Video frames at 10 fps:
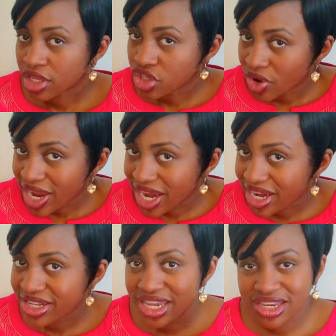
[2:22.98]
Your
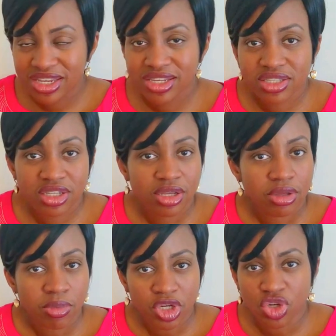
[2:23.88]
hair, ladies,
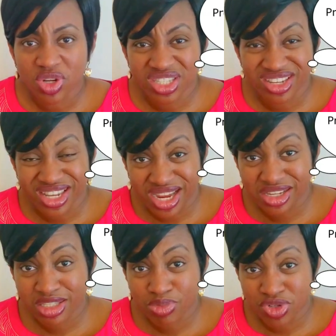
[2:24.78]
make sure it's a
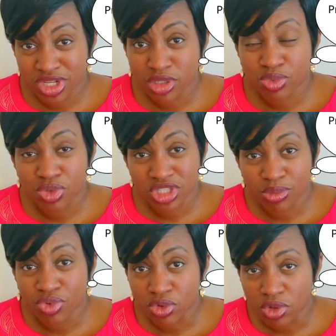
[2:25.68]
nice, presentable,
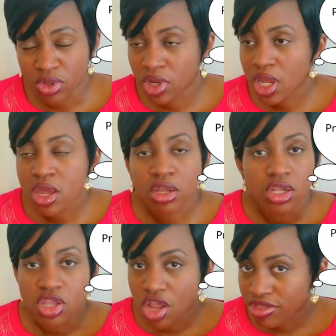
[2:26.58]
simple look.
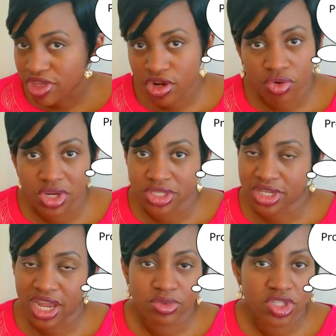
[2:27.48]
Nothing crazy.
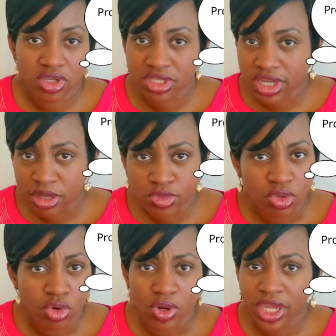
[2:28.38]
Now is not the time to
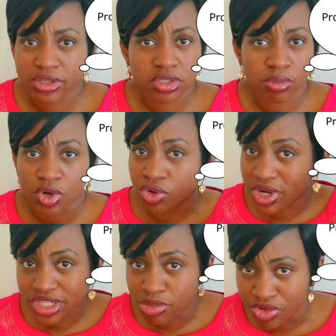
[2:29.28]
go get some
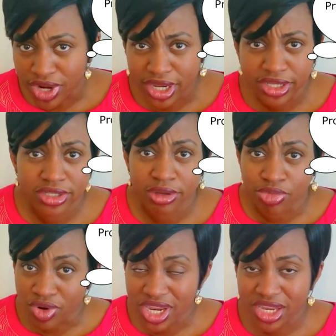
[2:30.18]
crazy
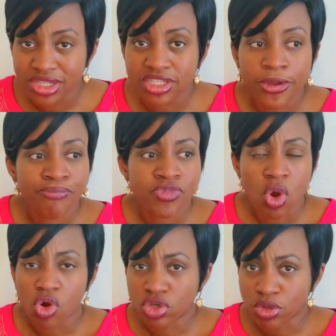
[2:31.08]
braids
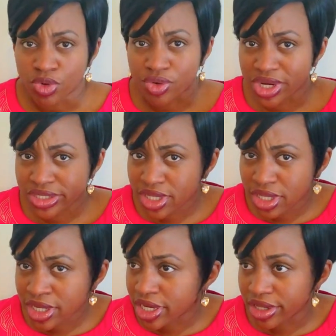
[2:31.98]
or some
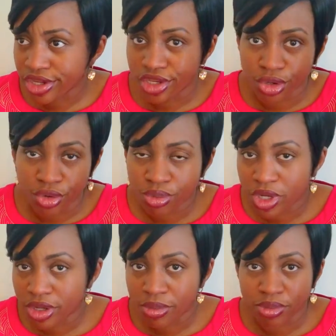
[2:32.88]
crazy kind
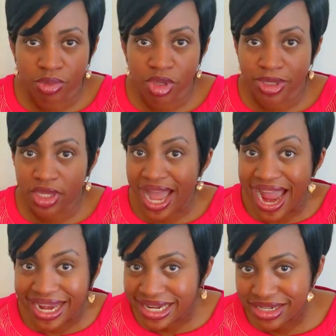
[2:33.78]
of maybe
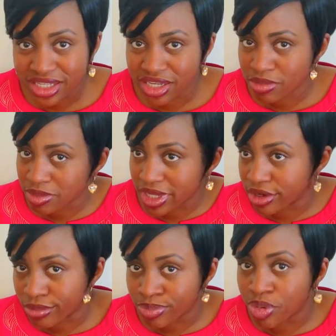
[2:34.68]
highlighting, maybe like
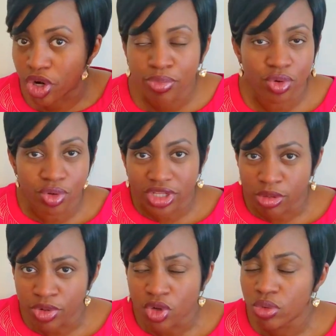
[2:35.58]
a purple
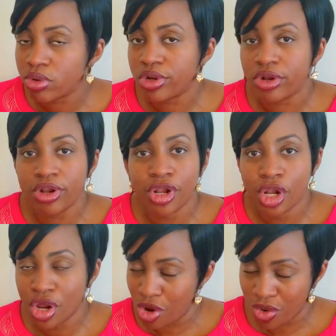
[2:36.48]
and a blue.
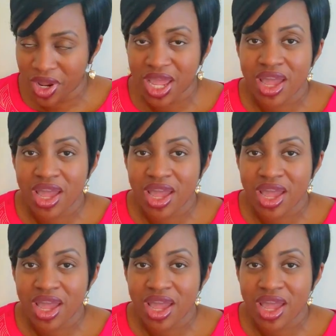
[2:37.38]
No.